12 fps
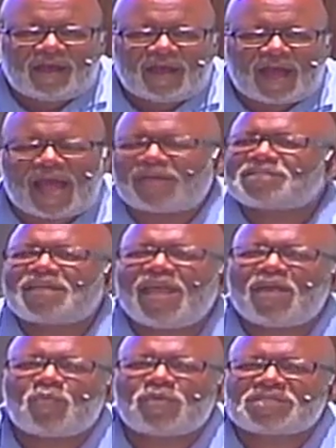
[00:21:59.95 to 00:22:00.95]
I'll
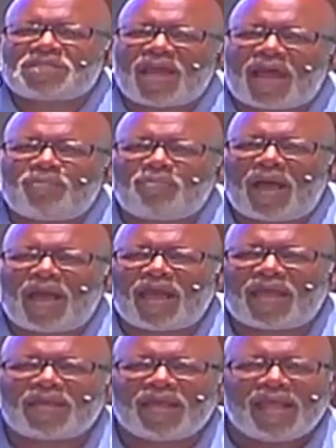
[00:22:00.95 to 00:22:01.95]
take what's not
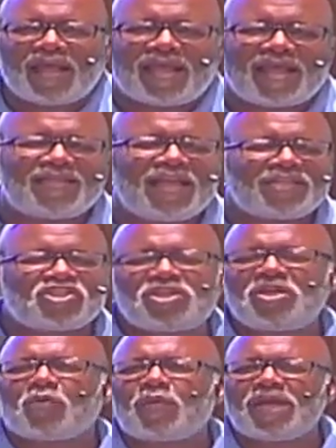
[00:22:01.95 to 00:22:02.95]
mine. And then
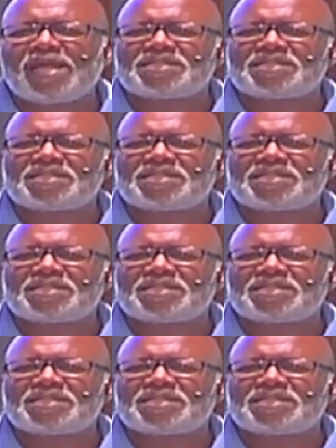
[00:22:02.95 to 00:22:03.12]
she creates